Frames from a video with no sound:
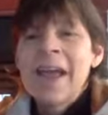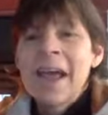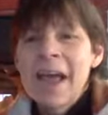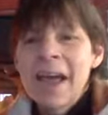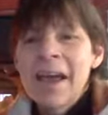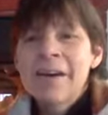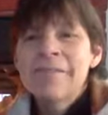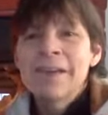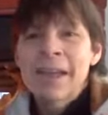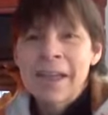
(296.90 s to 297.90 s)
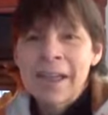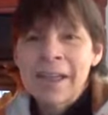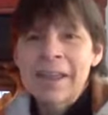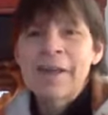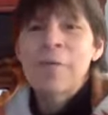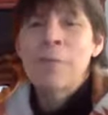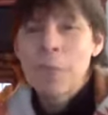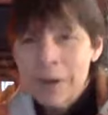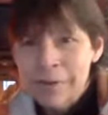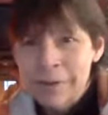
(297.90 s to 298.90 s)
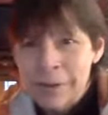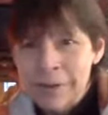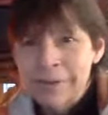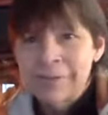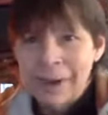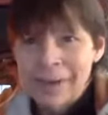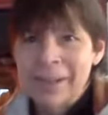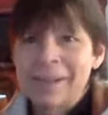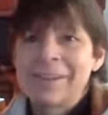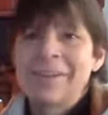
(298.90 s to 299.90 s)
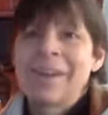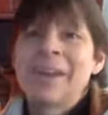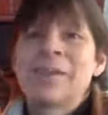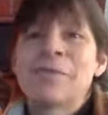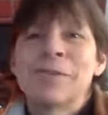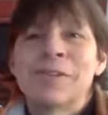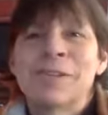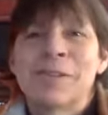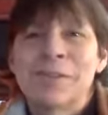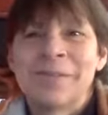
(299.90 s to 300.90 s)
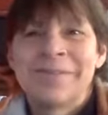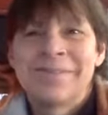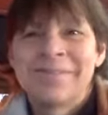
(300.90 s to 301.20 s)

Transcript: Have a wonderful Friday. and we'll see you soon.